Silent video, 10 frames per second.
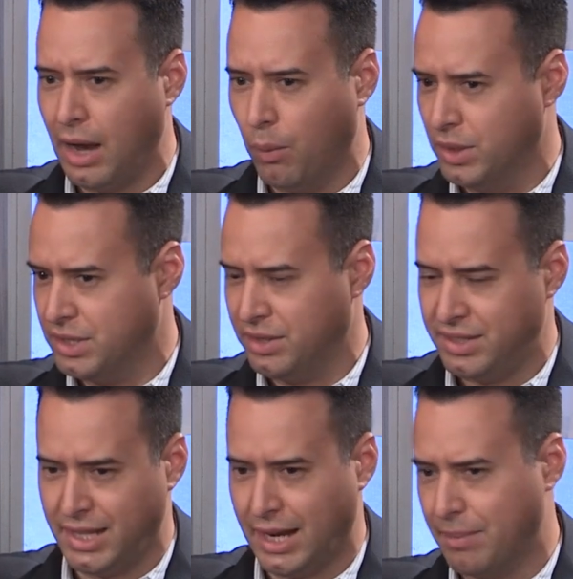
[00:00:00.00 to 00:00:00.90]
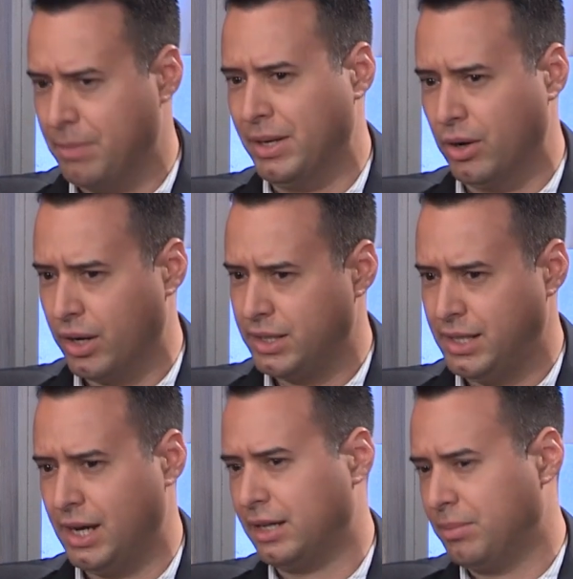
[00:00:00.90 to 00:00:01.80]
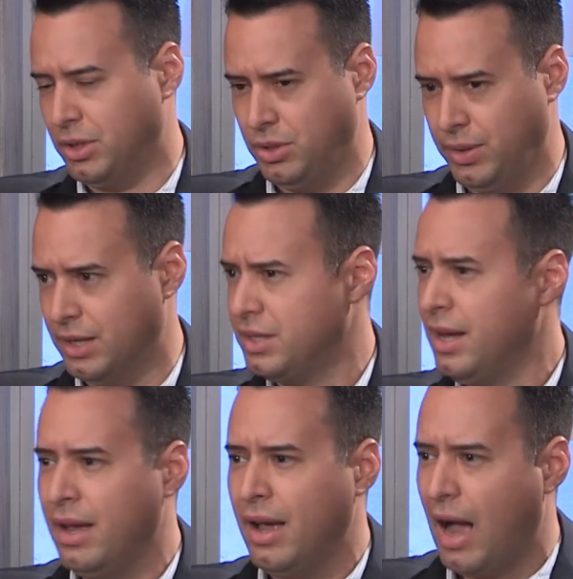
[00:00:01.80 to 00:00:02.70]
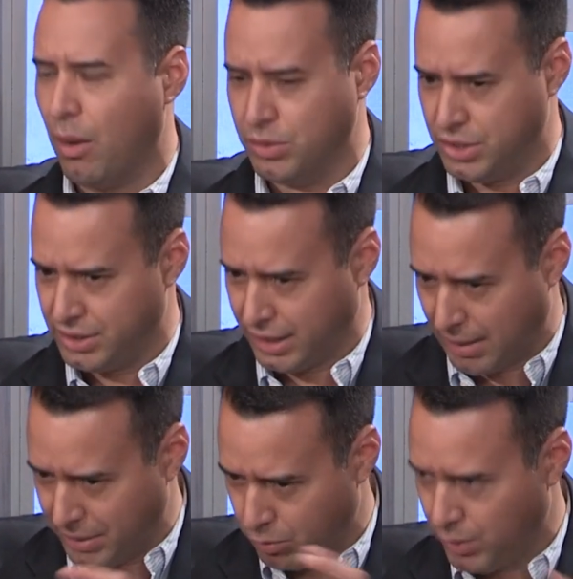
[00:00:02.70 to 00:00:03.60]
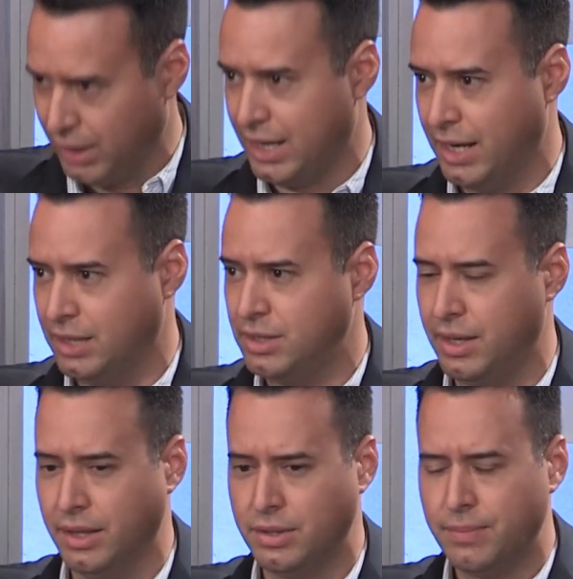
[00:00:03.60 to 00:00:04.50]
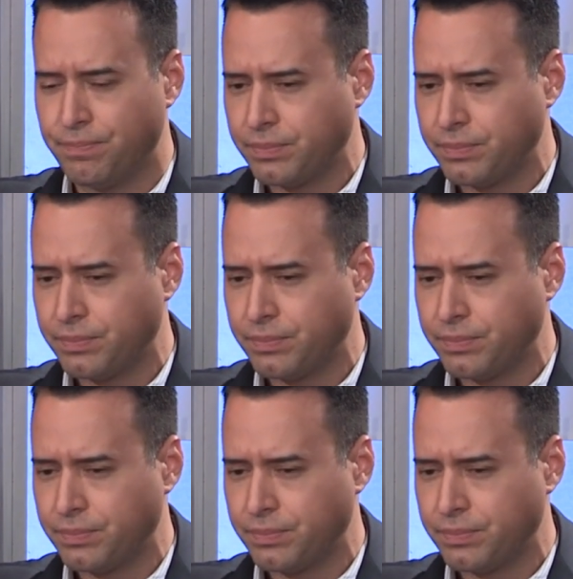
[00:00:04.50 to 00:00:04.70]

I wasn't saying I'm going to be an architect, I'm going to do this. I was just like, I'm going to really get into this.